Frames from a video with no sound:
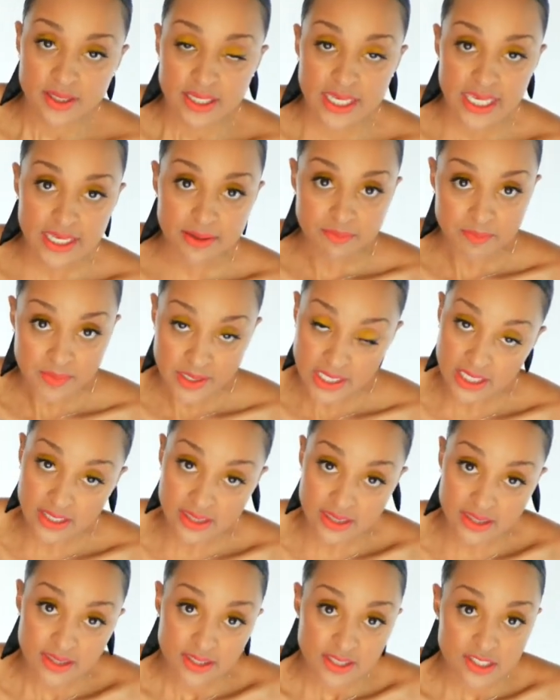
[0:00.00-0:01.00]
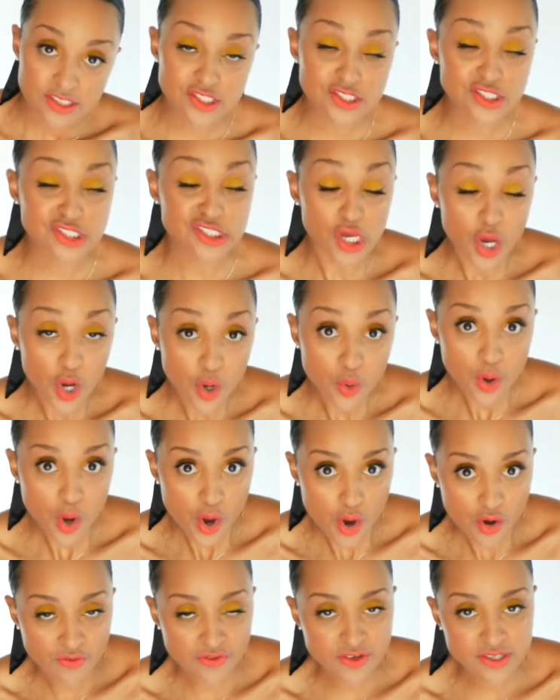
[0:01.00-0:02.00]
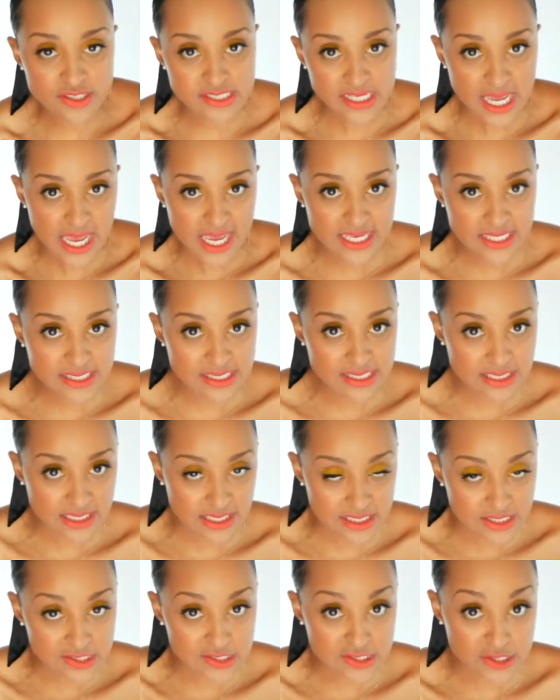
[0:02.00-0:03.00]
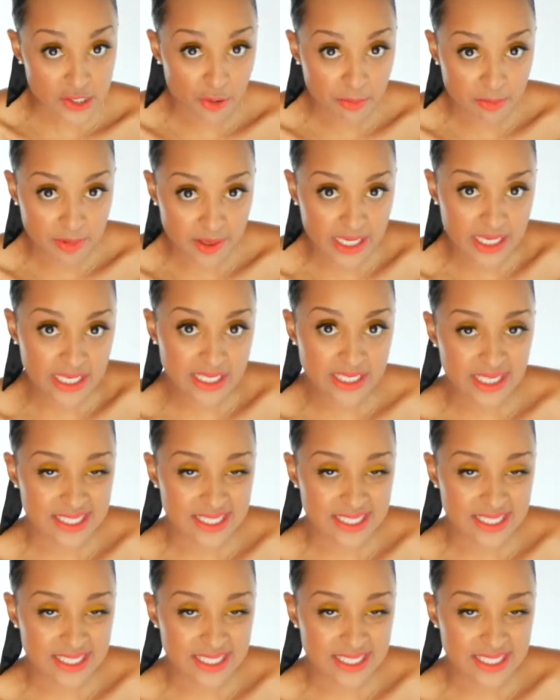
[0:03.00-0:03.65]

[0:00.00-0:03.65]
It being so oversized and so big,